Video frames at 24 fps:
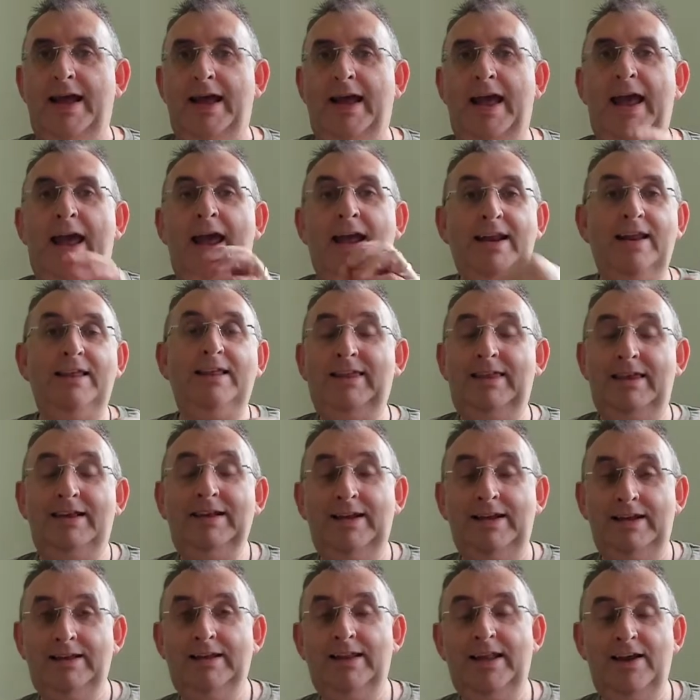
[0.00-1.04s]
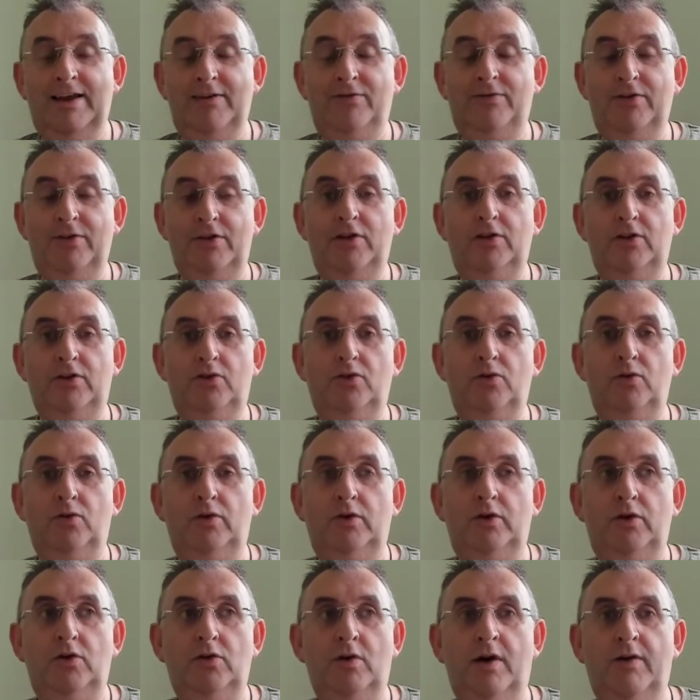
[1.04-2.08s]
Anything in life that you do
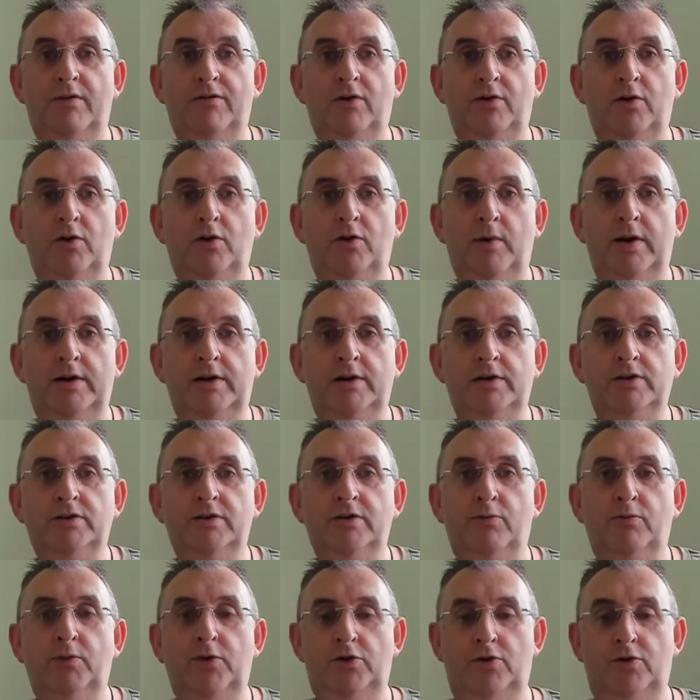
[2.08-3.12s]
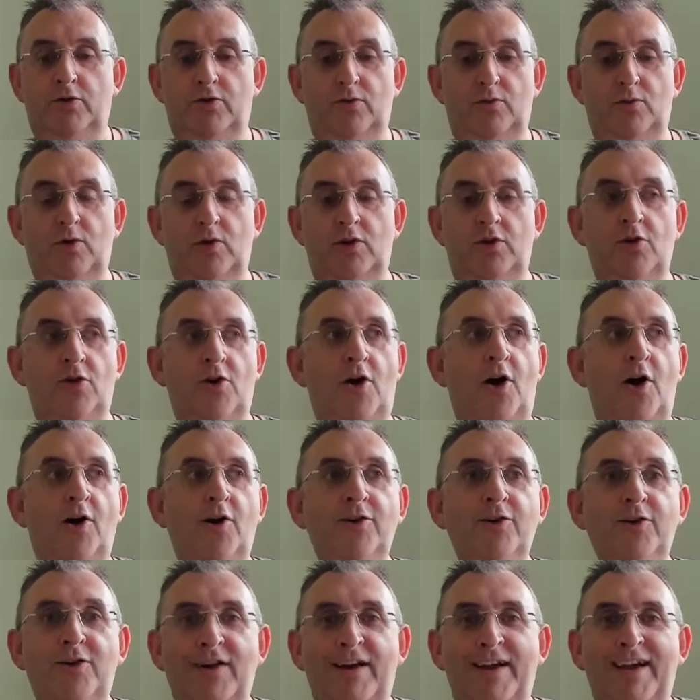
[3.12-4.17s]
that you have an awareness of, when you're
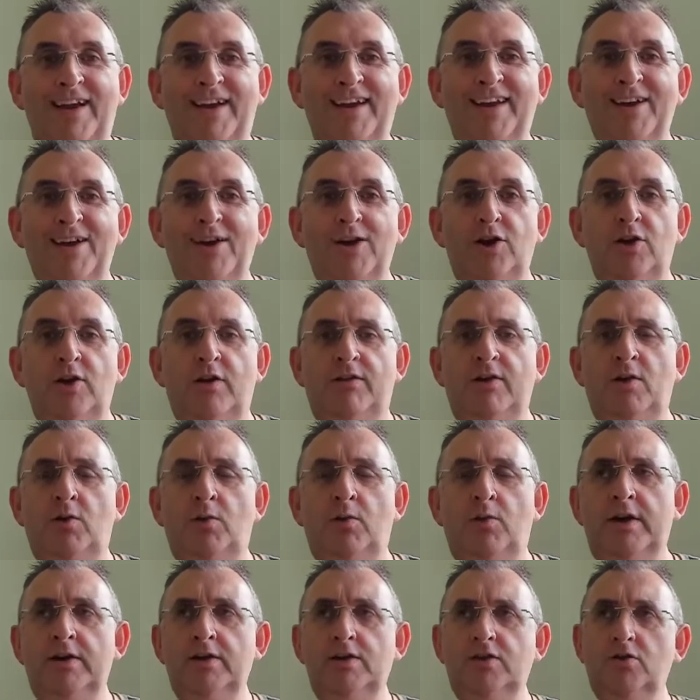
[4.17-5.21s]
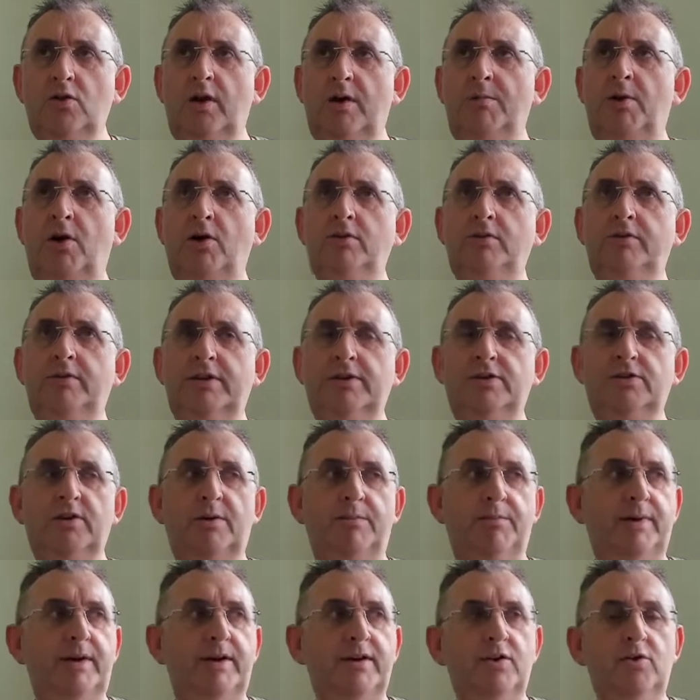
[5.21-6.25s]
hungry, you have an awareness, oh, I'm hungry, so I
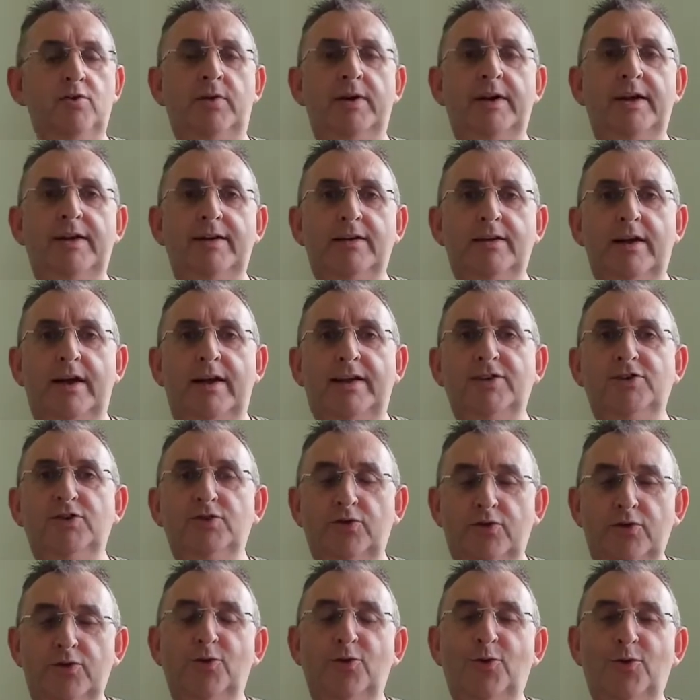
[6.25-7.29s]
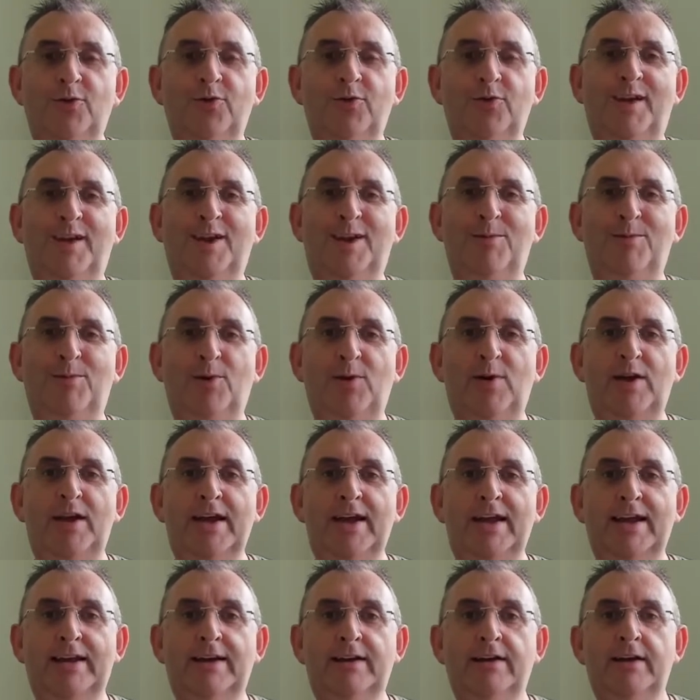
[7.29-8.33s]
better go and eat. And so you're going to think about
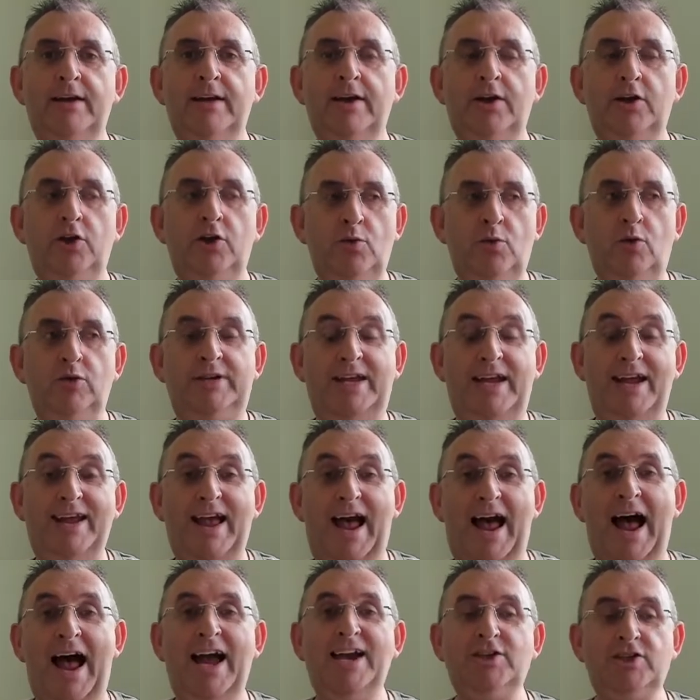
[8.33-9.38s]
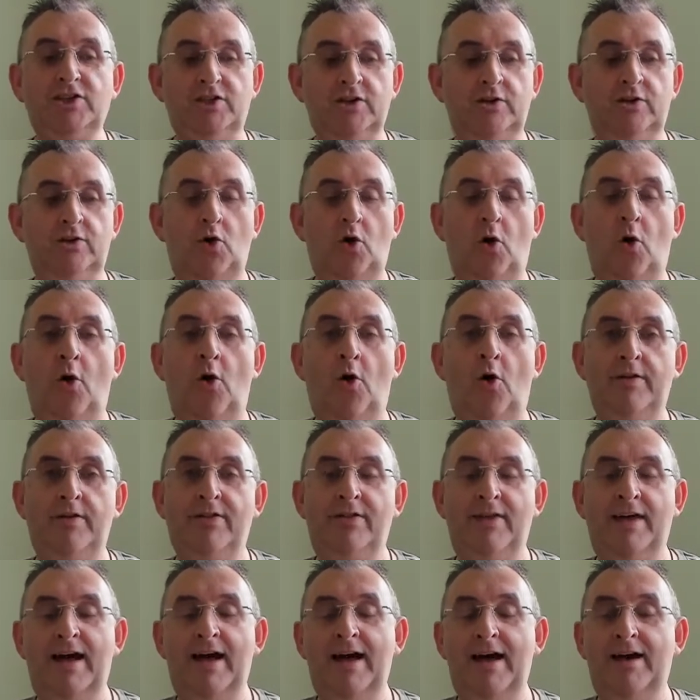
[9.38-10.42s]
eating. You will take action on
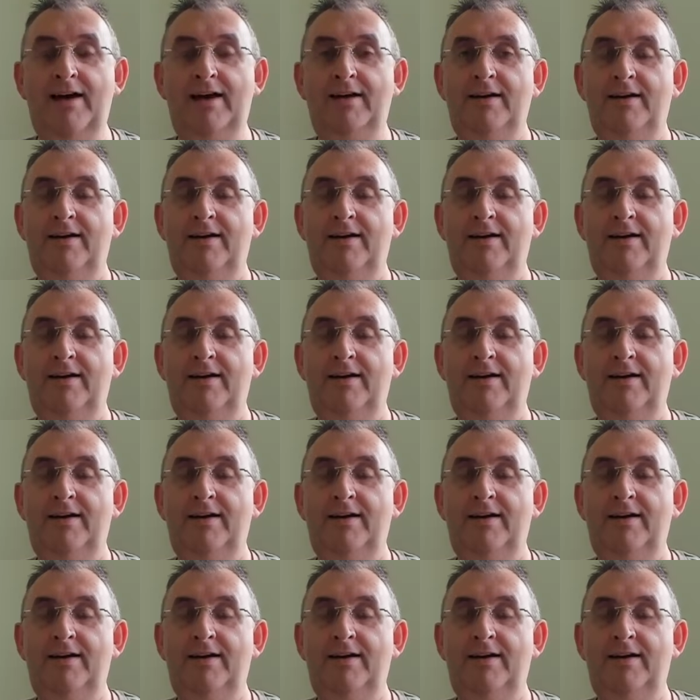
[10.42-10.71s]
that